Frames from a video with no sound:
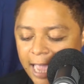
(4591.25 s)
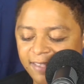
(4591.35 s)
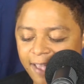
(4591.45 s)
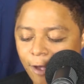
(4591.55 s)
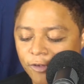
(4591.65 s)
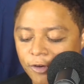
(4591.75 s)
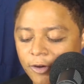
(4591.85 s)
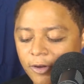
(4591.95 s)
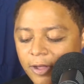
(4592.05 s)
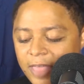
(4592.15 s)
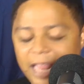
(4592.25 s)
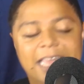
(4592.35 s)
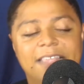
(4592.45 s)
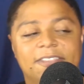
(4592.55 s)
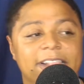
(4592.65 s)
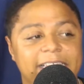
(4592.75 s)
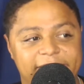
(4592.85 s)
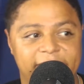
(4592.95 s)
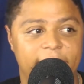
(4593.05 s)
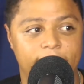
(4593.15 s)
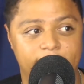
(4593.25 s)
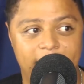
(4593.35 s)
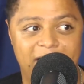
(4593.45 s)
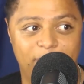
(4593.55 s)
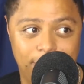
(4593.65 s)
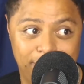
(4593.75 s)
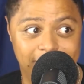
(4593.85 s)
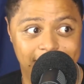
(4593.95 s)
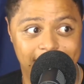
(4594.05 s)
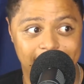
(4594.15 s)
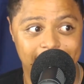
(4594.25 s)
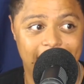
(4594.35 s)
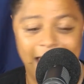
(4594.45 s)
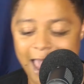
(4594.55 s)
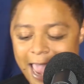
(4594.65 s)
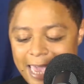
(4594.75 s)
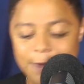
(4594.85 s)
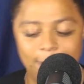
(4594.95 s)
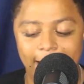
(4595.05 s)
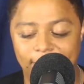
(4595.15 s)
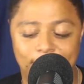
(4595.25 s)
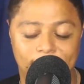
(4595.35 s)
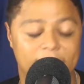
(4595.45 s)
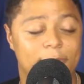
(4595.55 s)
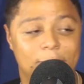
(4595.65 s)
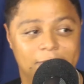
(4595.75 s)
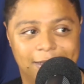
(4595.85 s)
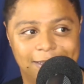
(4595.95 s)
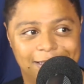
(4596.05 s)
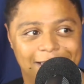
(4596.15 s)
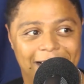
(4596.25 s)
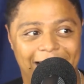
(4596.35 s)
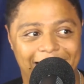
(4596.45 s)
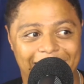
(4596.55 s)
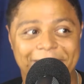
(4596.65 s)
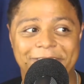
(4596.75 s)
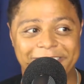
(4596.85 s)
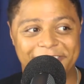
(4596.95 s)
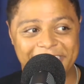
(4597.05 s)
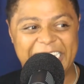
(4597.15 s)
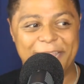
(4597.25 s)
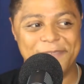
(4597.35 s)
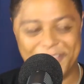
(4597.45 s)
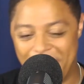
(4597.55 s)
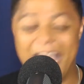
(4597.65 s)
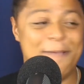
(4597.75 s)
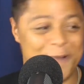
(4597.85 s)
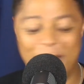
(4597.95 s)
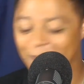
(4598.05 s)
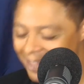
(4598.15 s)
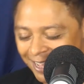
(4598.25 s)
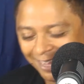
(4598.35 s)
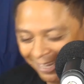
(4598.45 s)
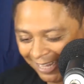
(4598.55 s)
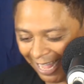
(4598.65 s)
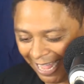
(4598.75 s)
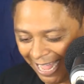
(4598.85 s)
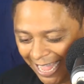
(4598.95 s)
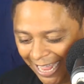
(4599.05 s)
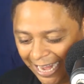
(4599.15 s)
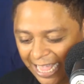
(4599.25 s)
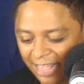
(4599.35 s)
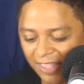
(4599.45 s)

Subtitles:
And he tells her that he's the lead singer of the Five Heartbeats. And he writes most of the music. I thought you seen him start... bro... And he's